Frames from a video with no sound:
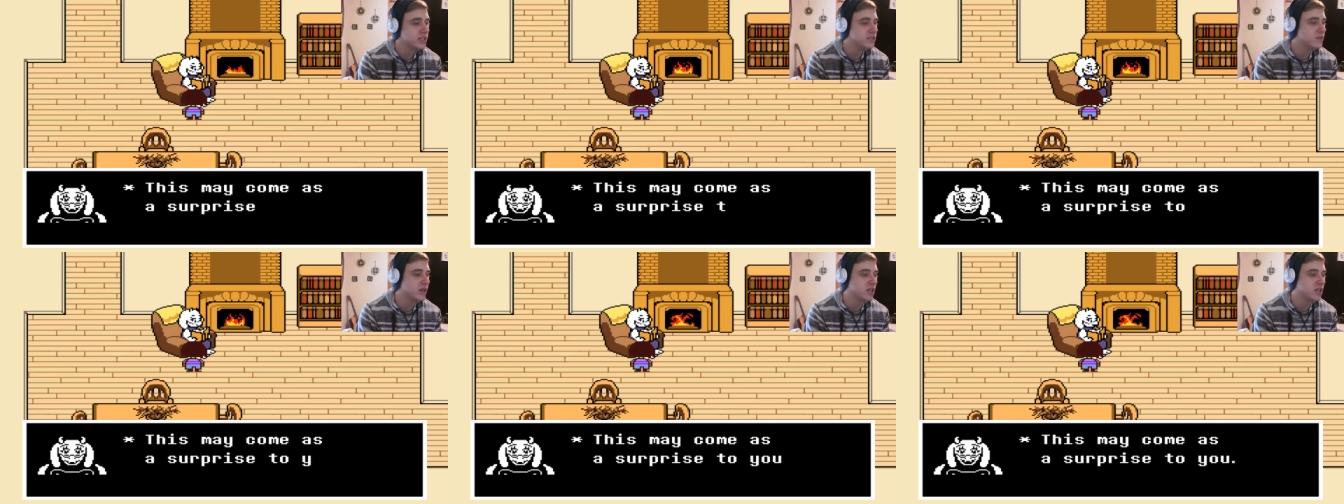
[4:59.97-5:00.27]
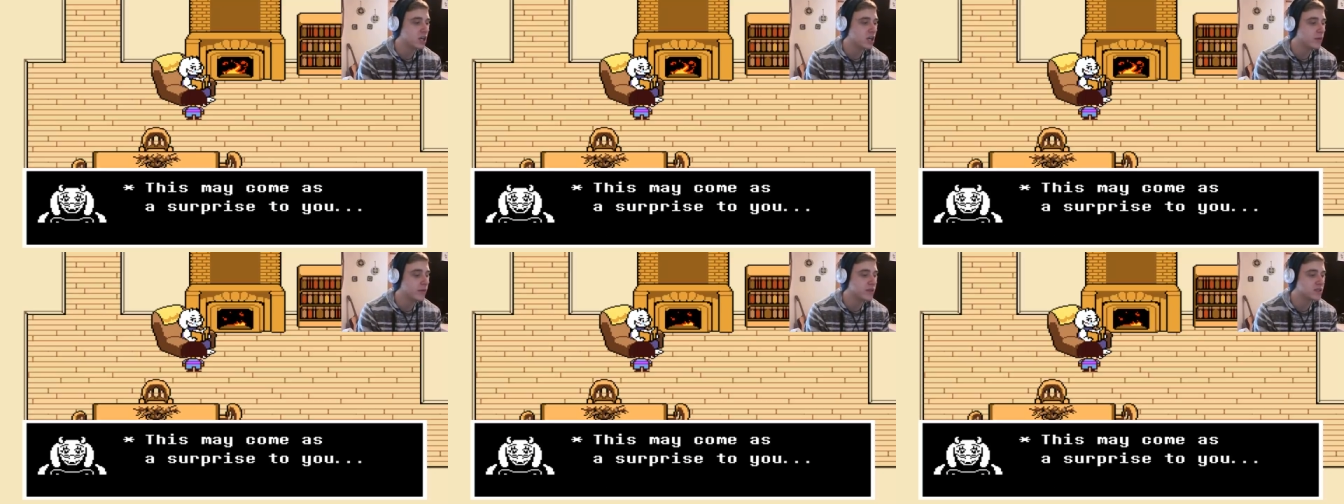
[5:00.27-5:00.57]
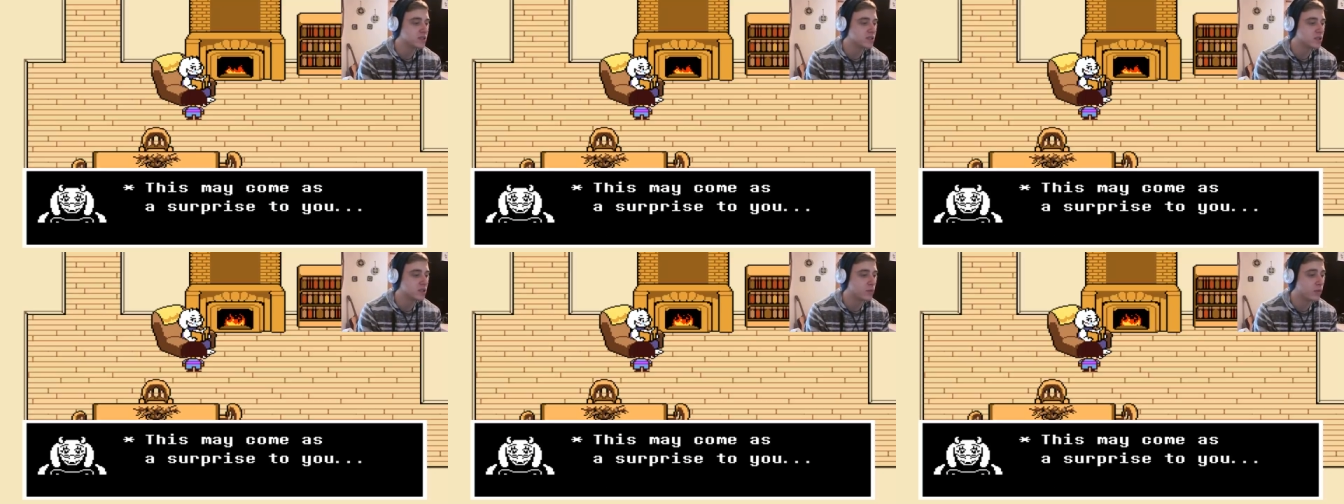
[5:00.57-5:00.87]
This may come
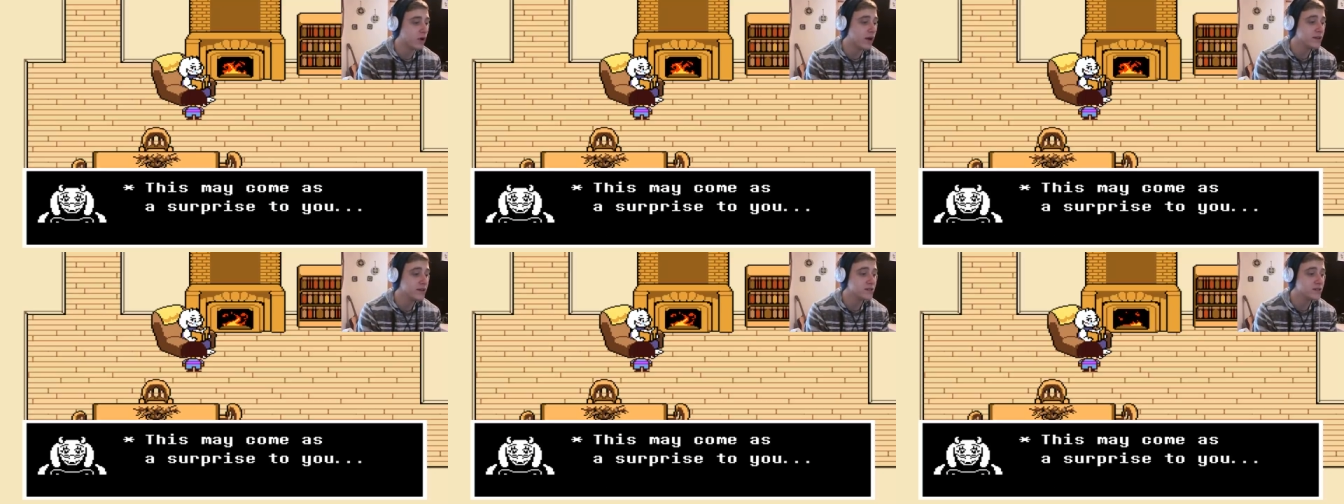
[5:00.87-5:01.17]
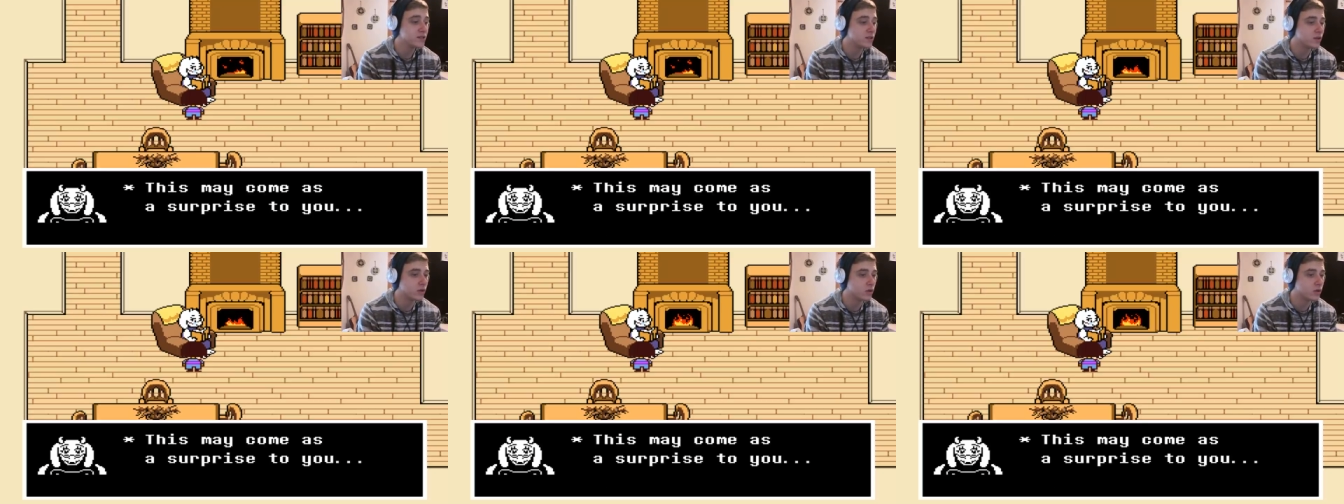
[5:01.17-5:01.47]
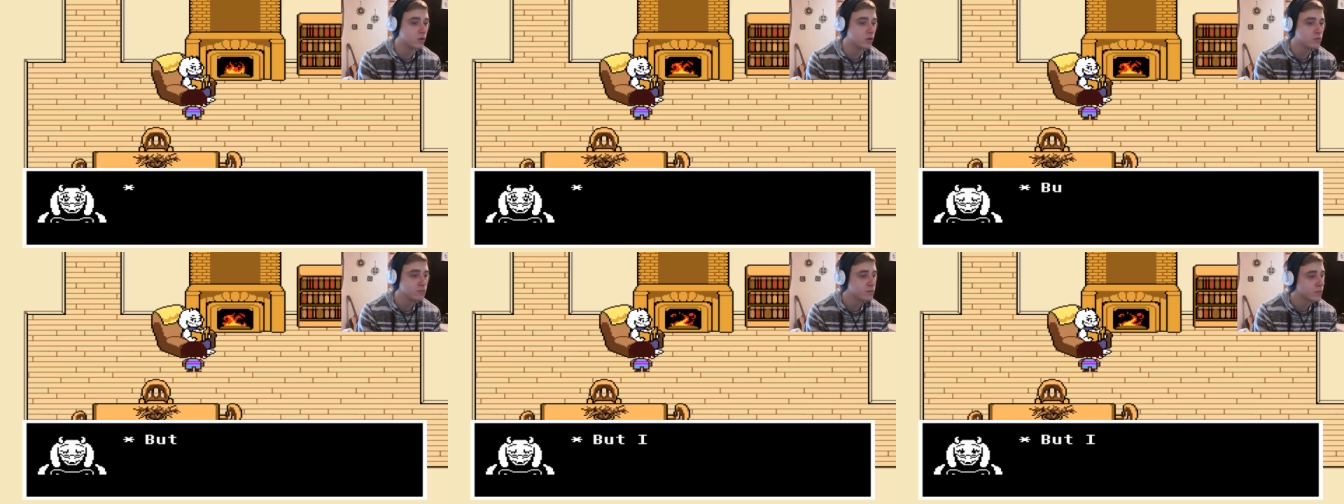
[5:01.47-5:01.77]
as a surprise to
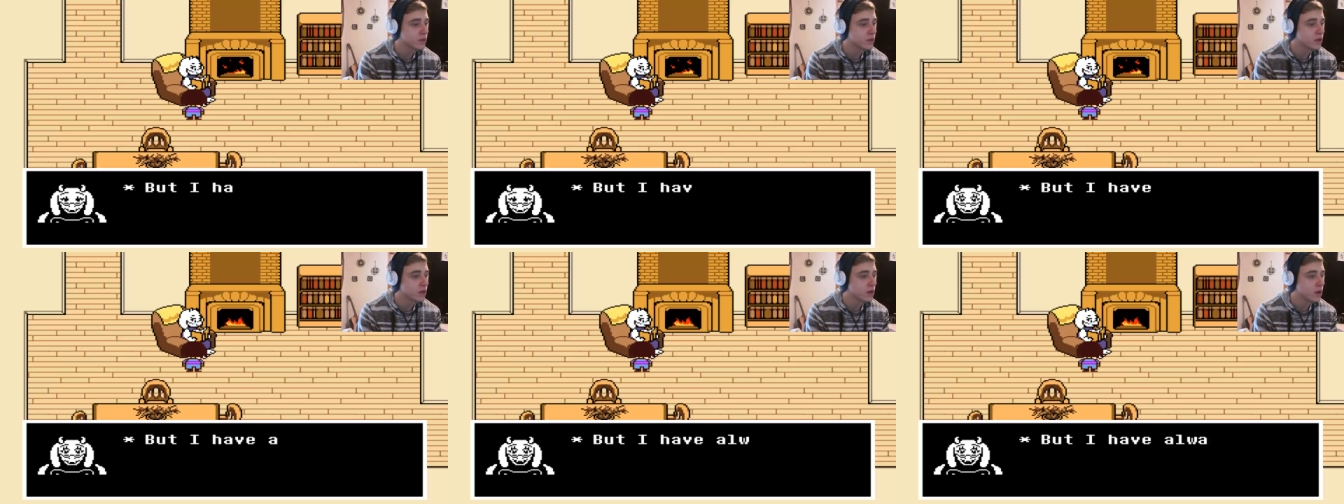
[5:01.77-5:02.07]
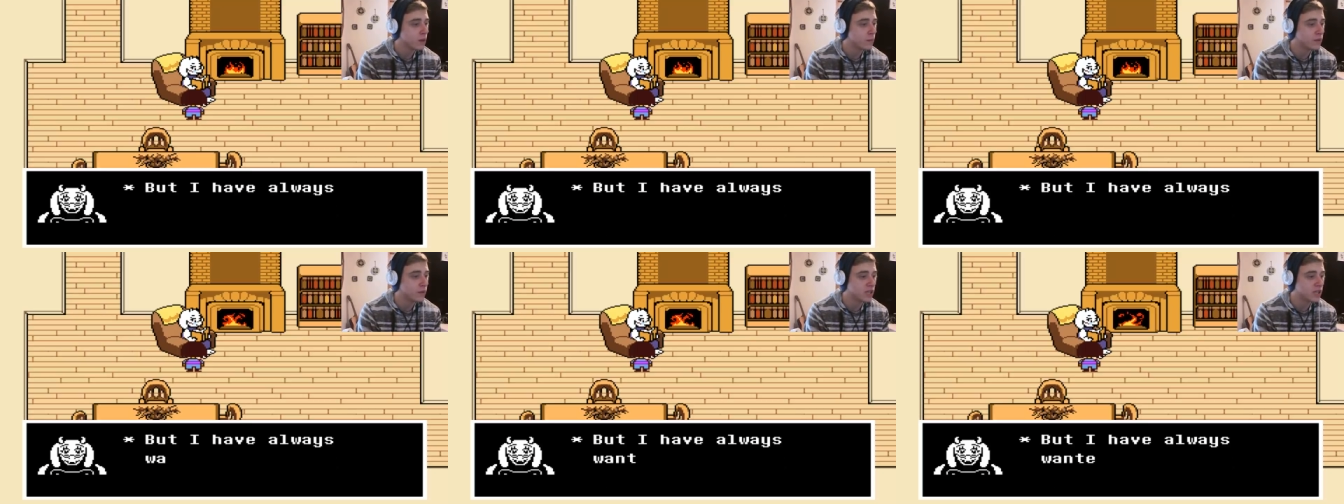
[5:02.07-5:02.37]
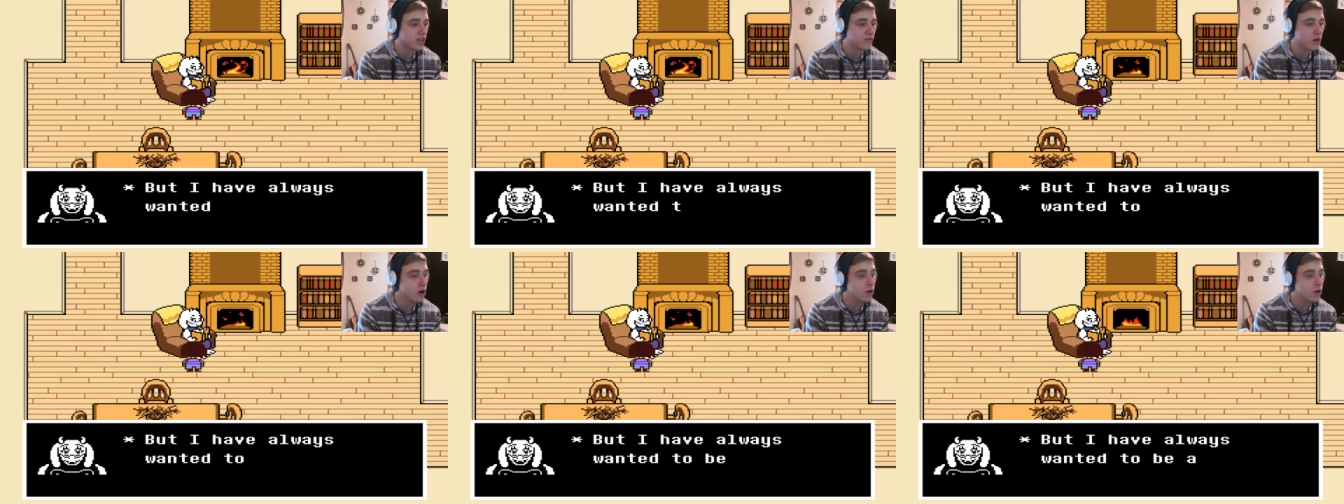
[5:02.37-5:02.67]
you,
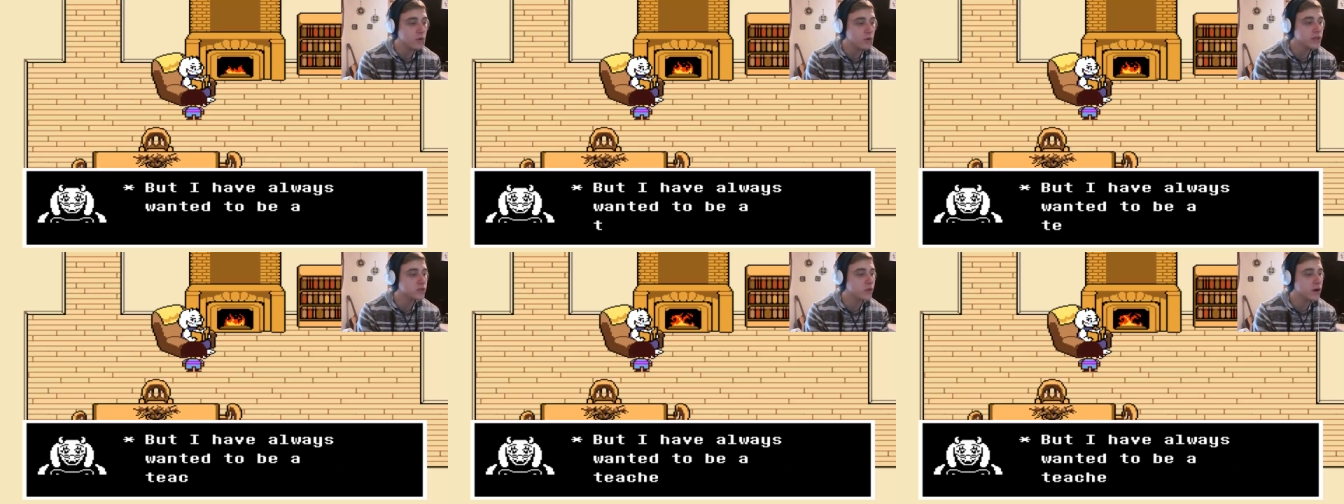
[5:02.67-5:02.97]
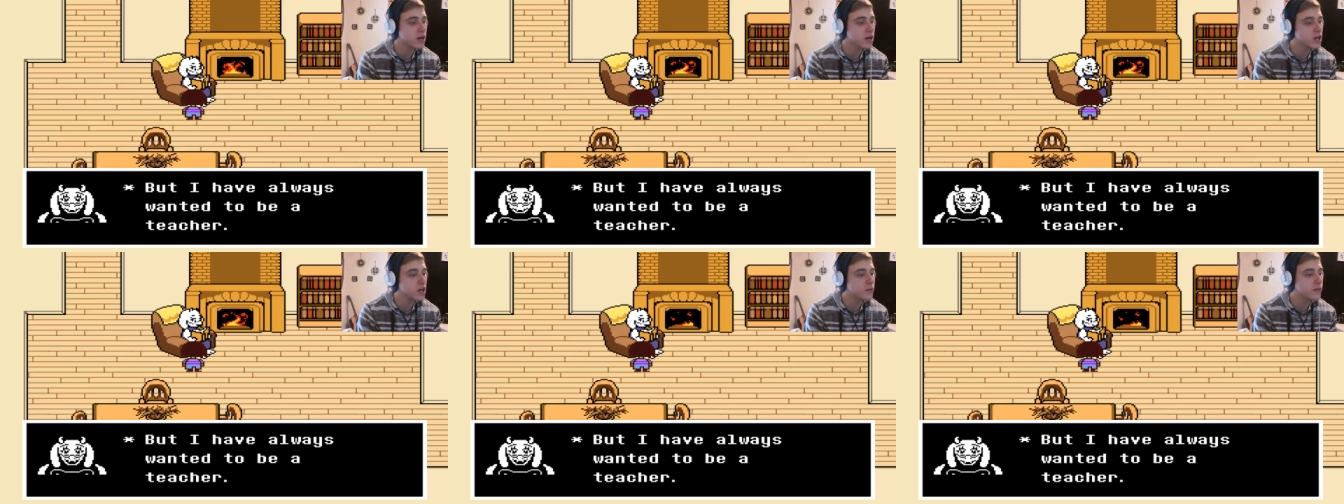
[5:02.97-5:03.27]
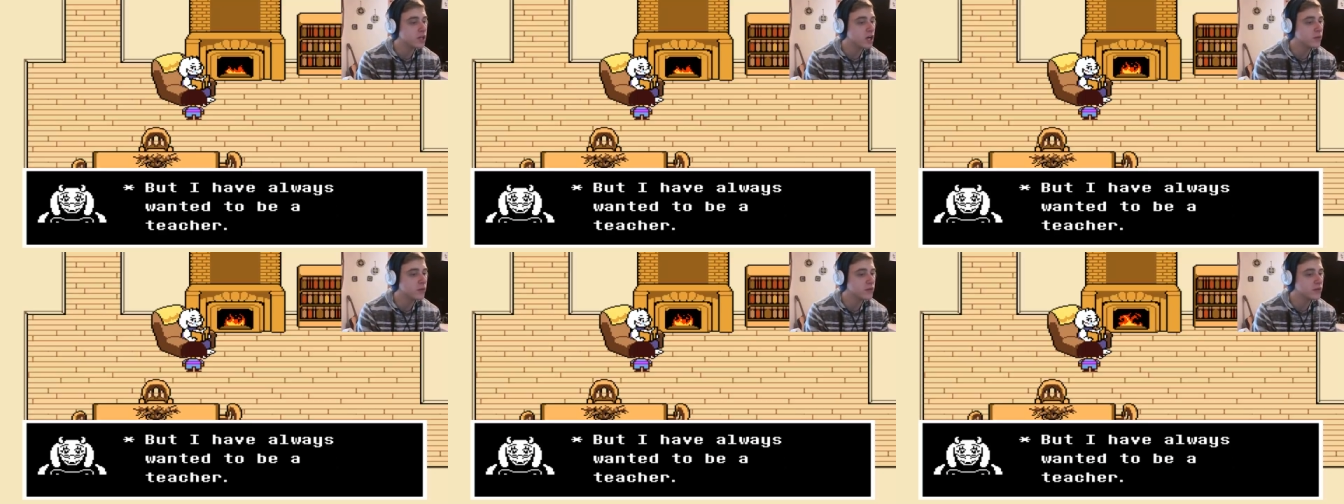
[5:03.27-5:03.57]
but I've always wanted
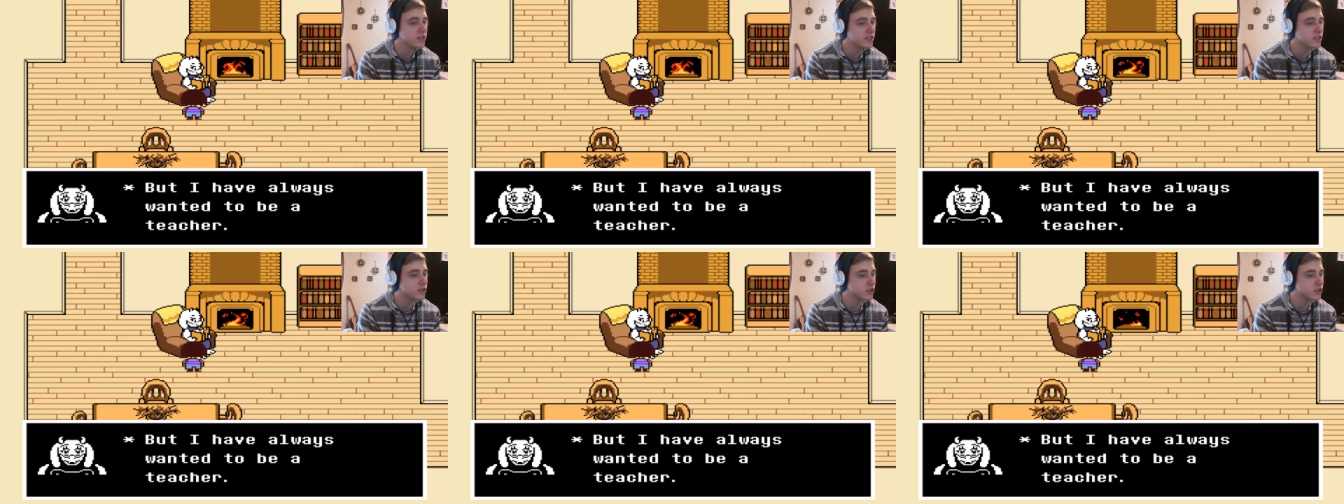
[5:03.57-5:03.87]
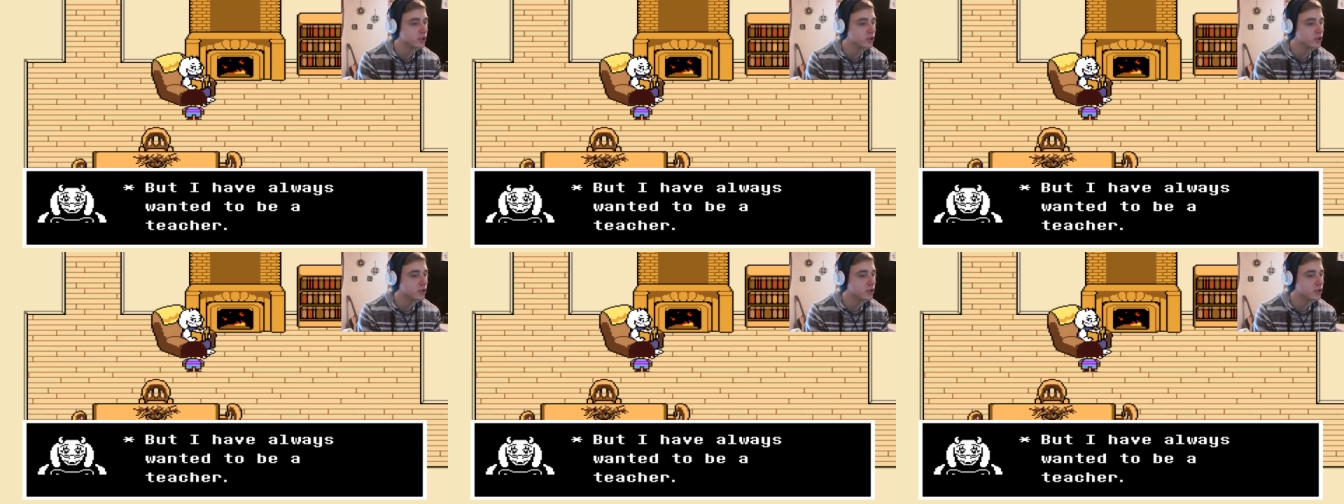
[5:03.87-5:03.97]
to become a